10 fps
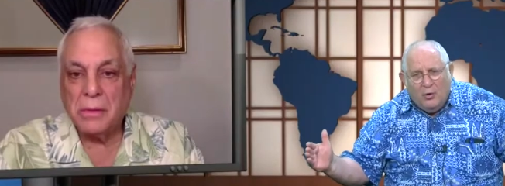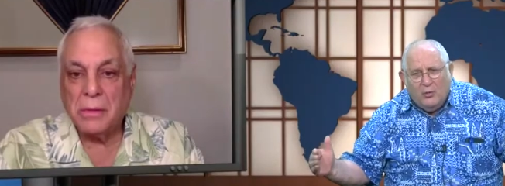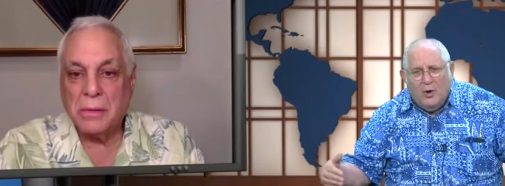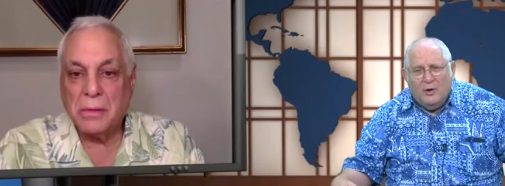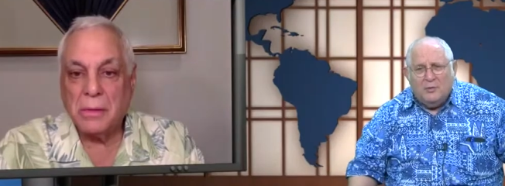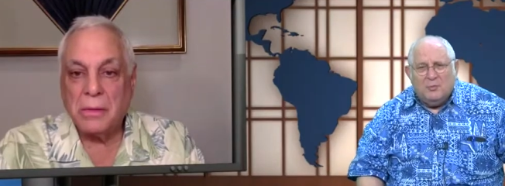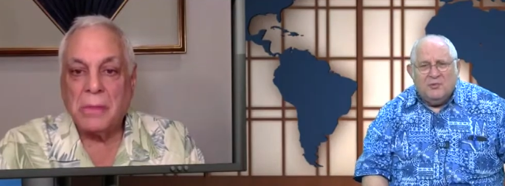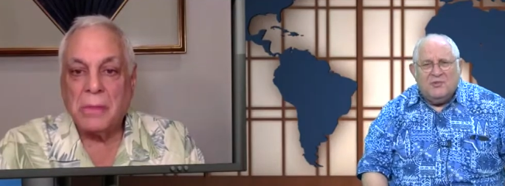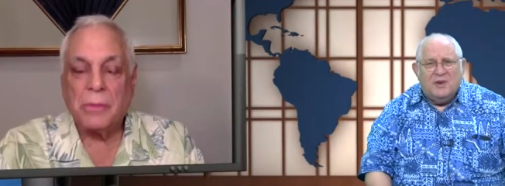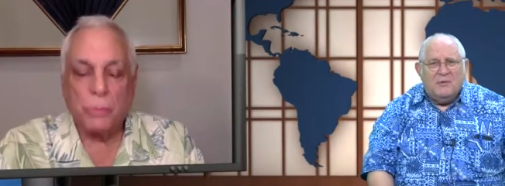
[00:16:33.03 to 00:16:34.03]
Speaker 1: to one hundred
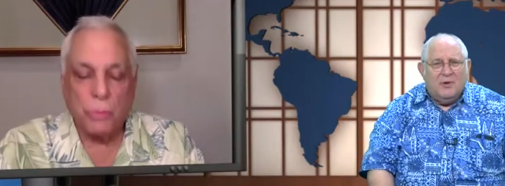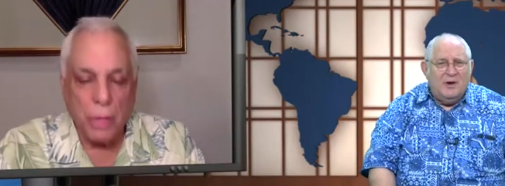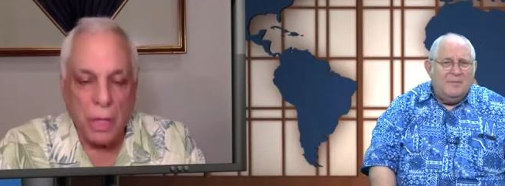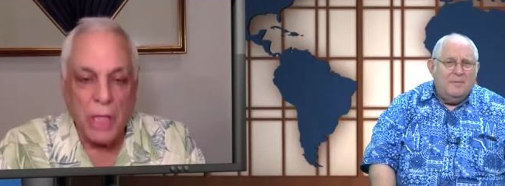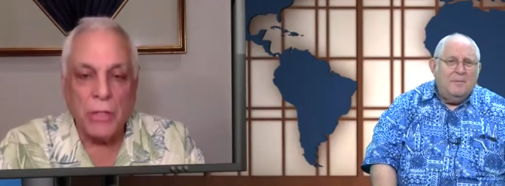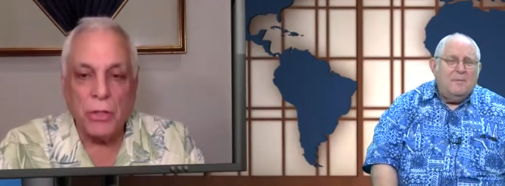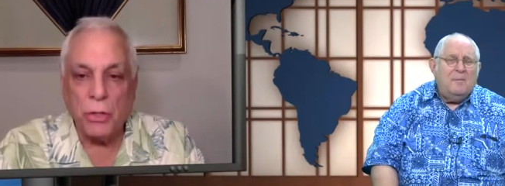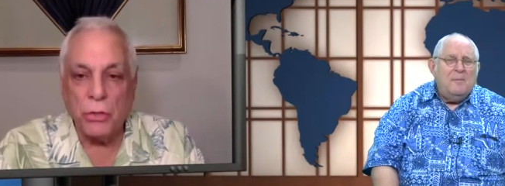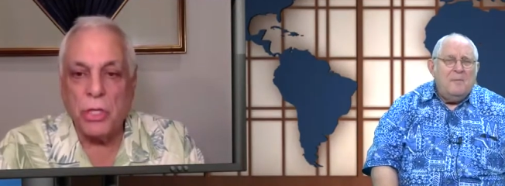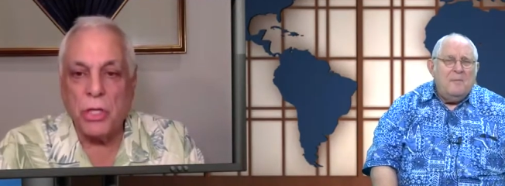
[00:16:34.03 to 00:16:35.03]
percent.
Speaker 2: Right, you
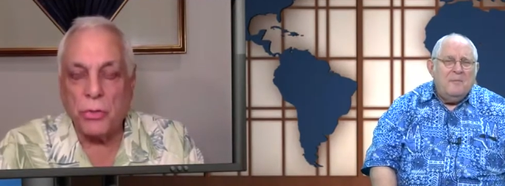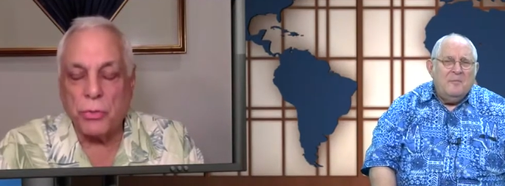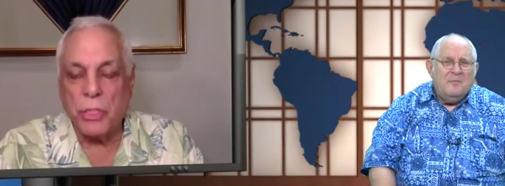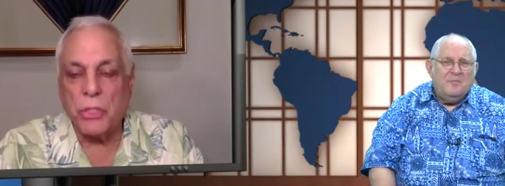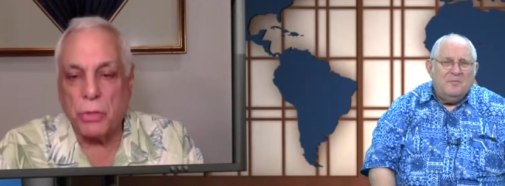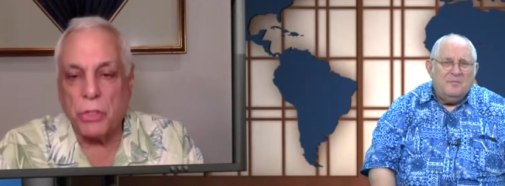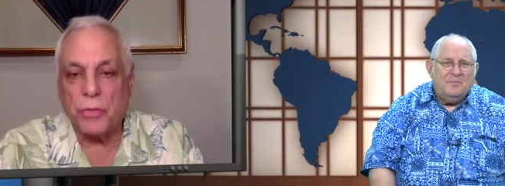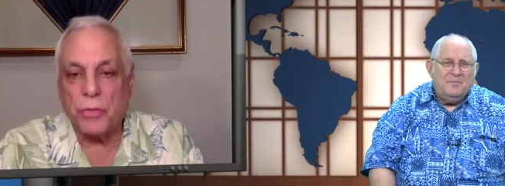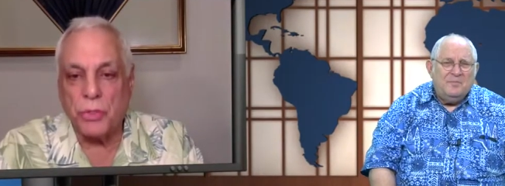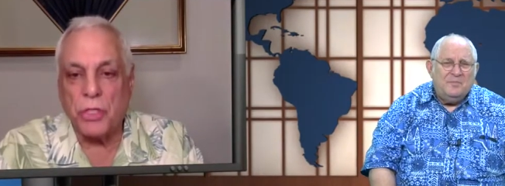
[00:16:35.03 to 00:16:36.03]
use those resources
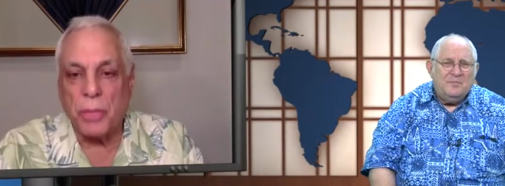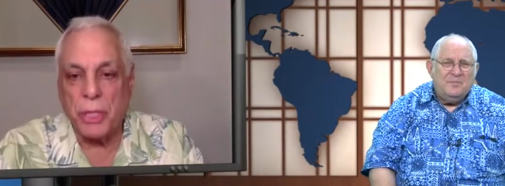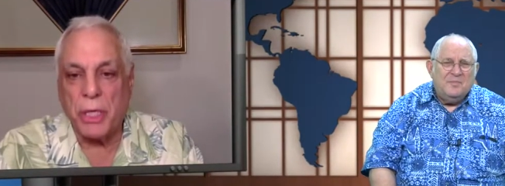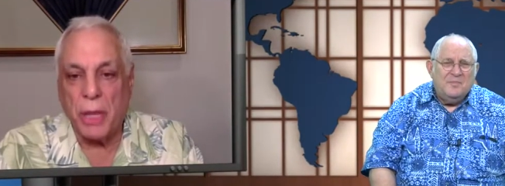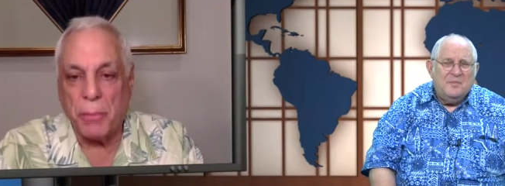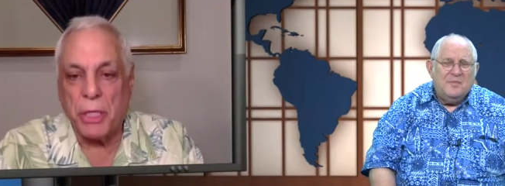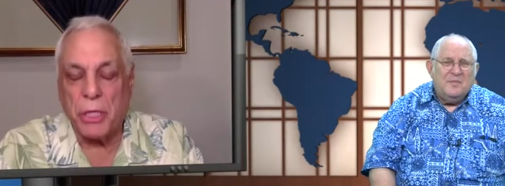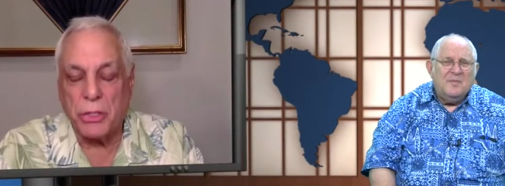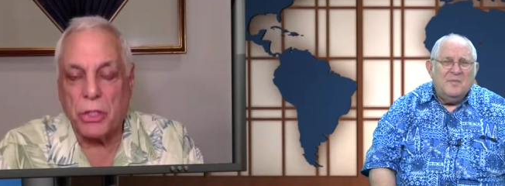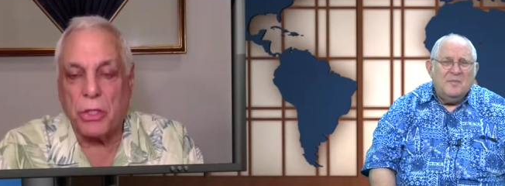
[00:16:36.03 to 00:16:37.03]
for something else
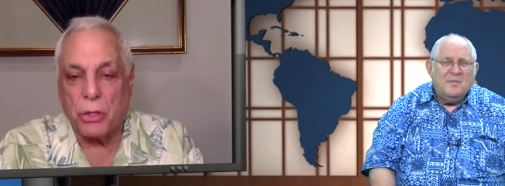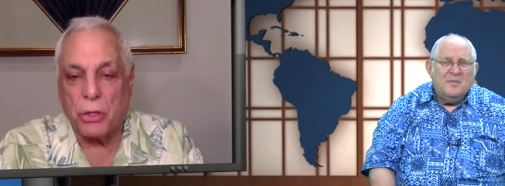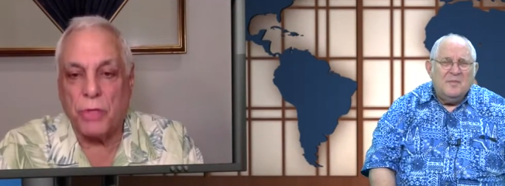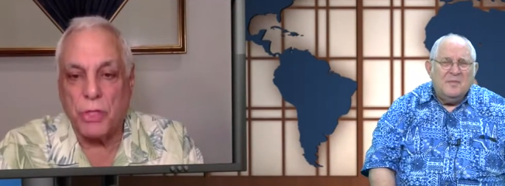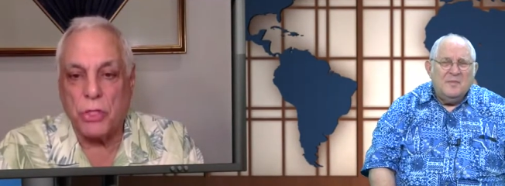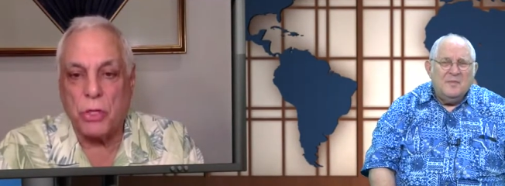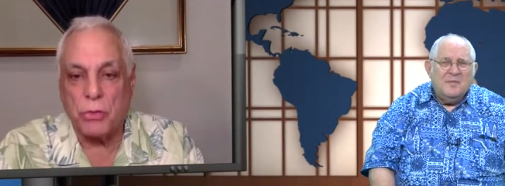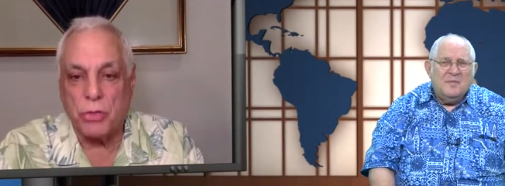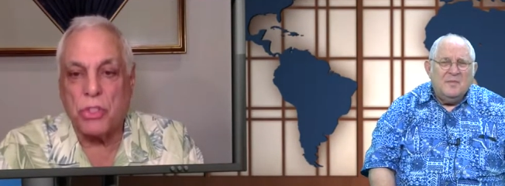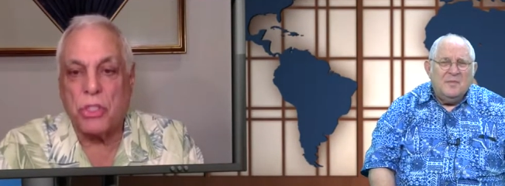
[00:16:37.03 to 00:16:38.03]
because the curve is so
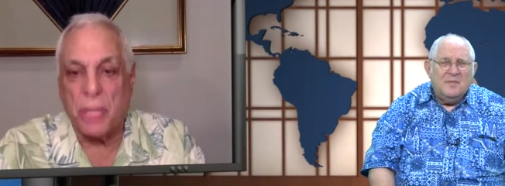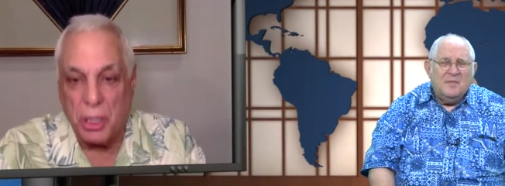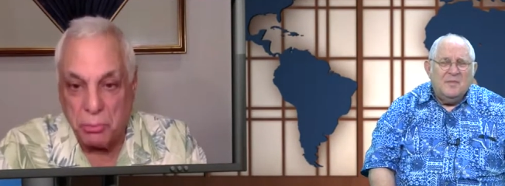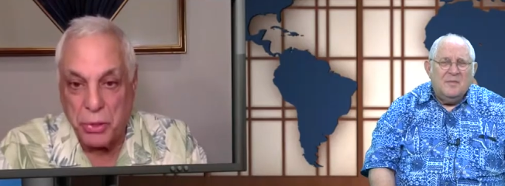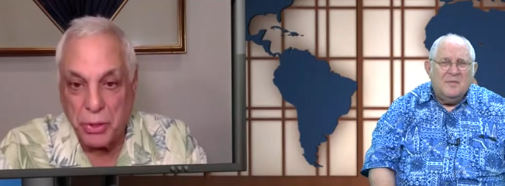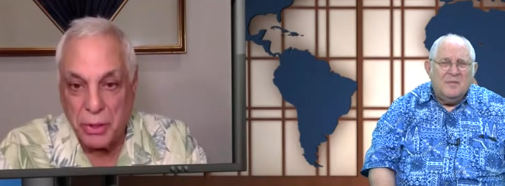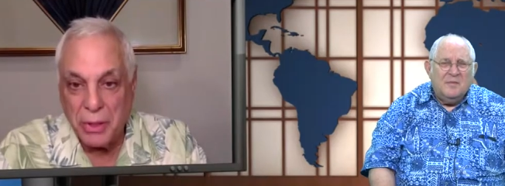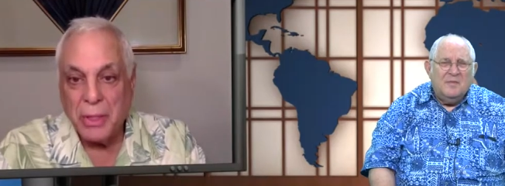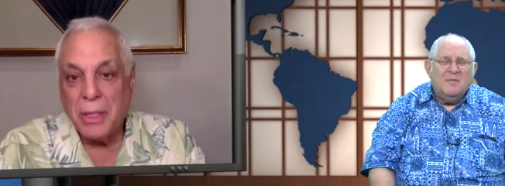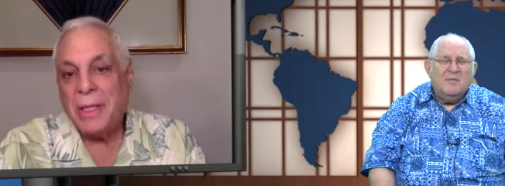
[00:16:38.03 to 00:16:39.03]
steep.
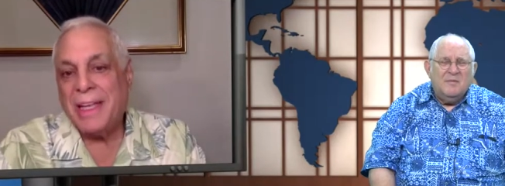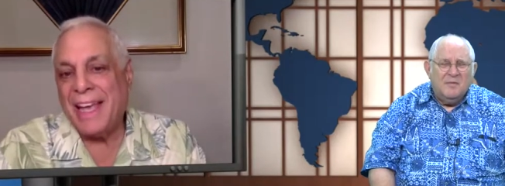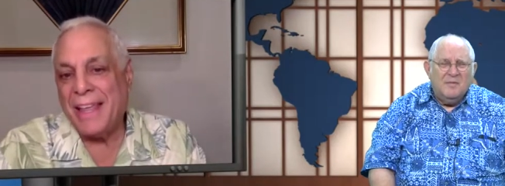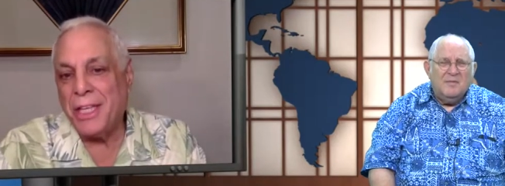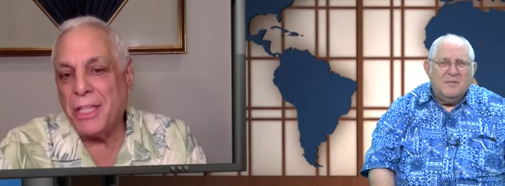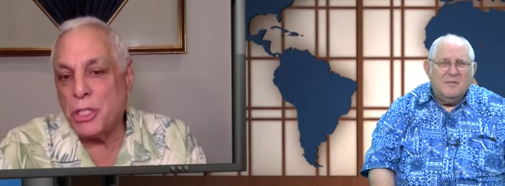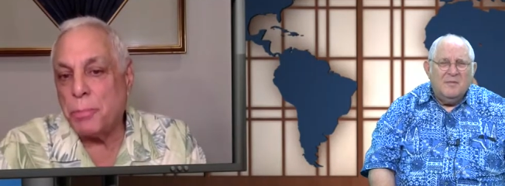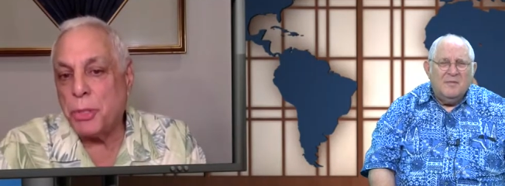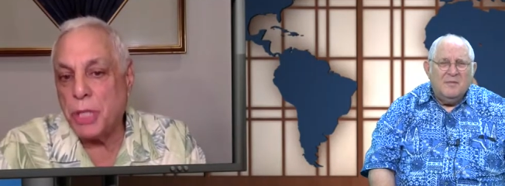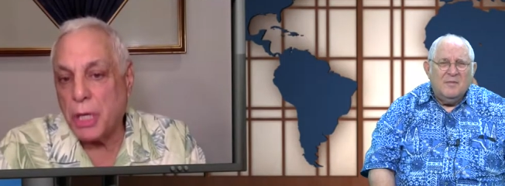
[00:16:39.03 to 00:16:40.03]
And this is
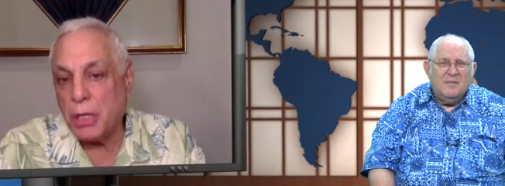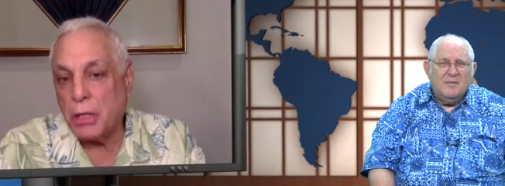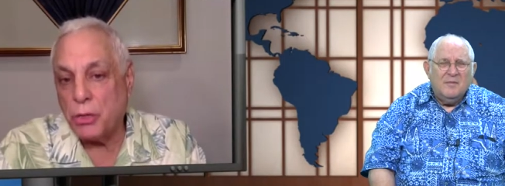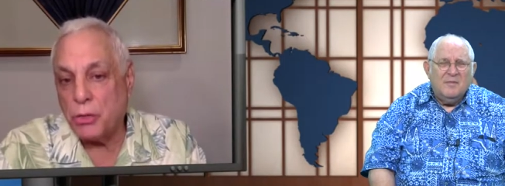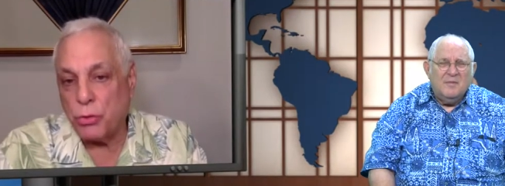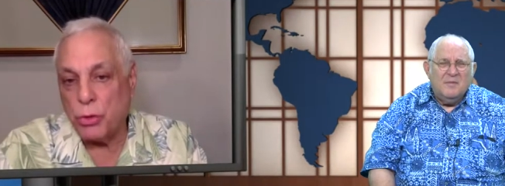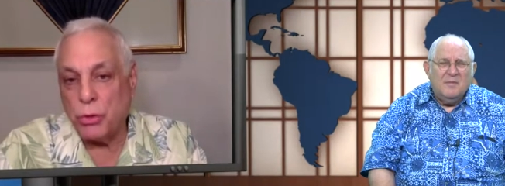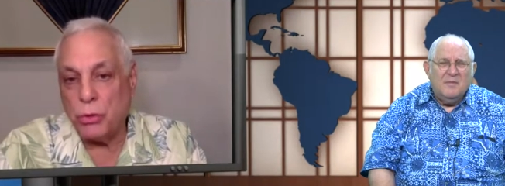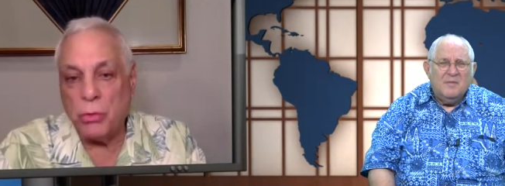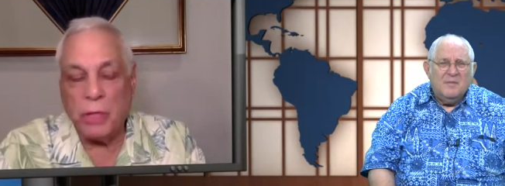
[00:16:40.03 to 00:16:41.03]
particularly
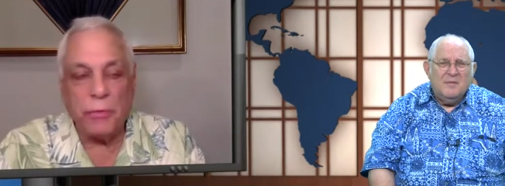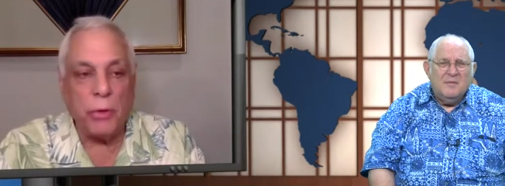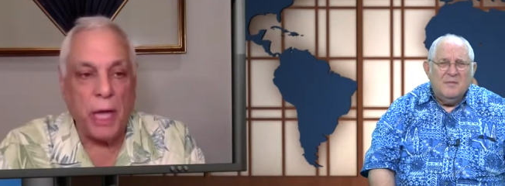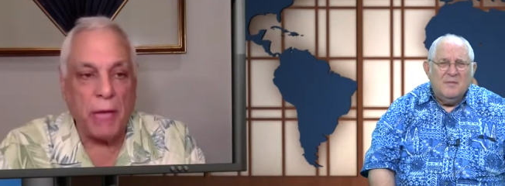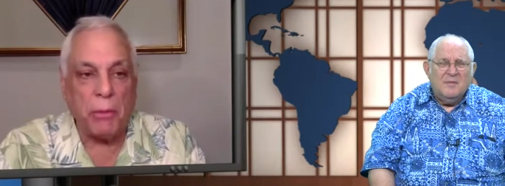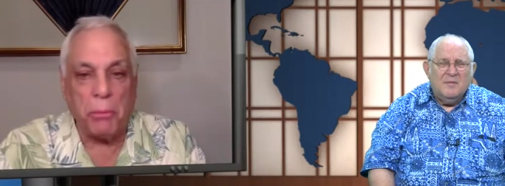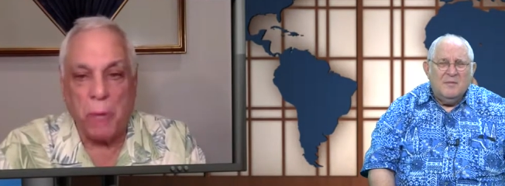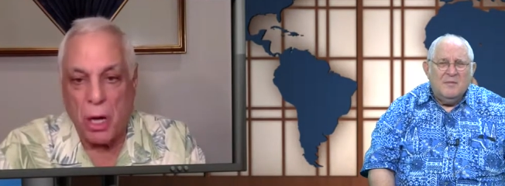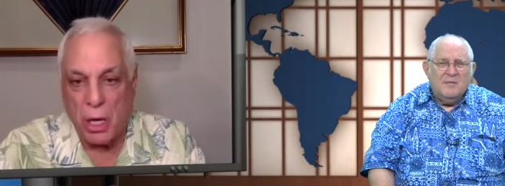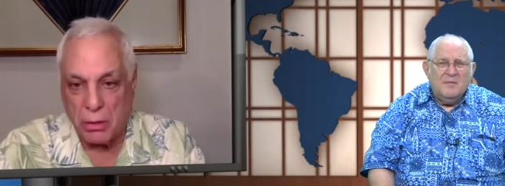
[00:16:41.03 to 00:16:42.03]
true if you have a
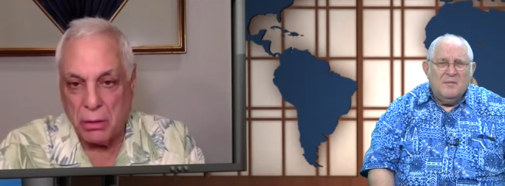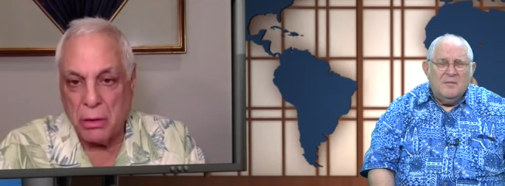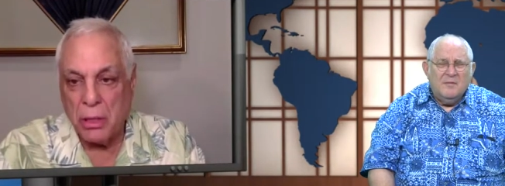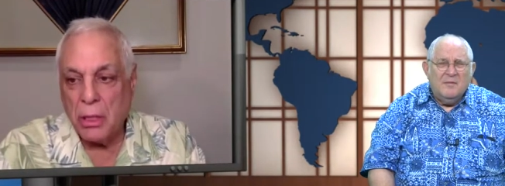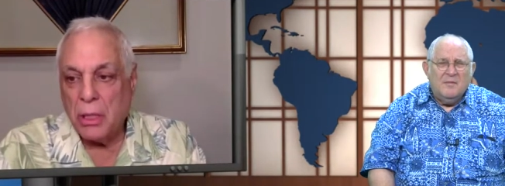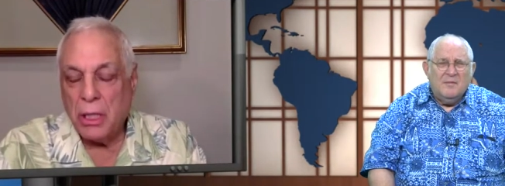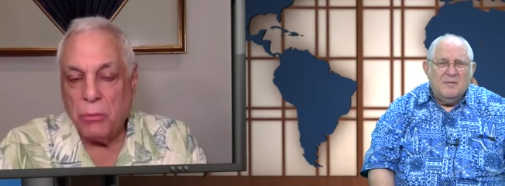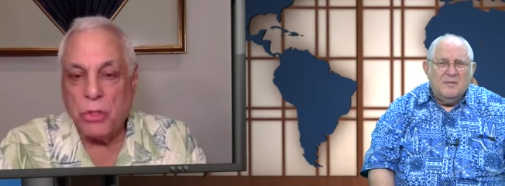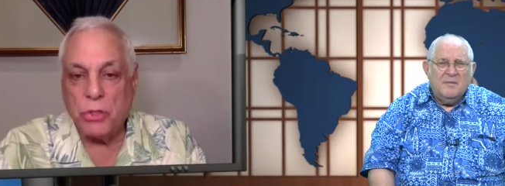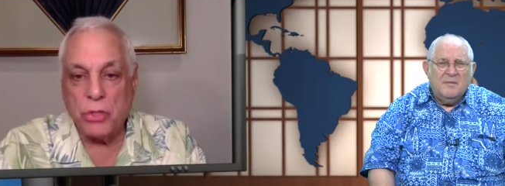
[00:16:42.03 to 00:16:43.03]
model in
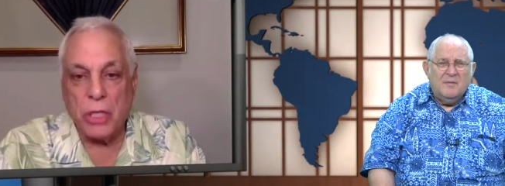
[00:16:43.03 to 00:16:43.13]
which you say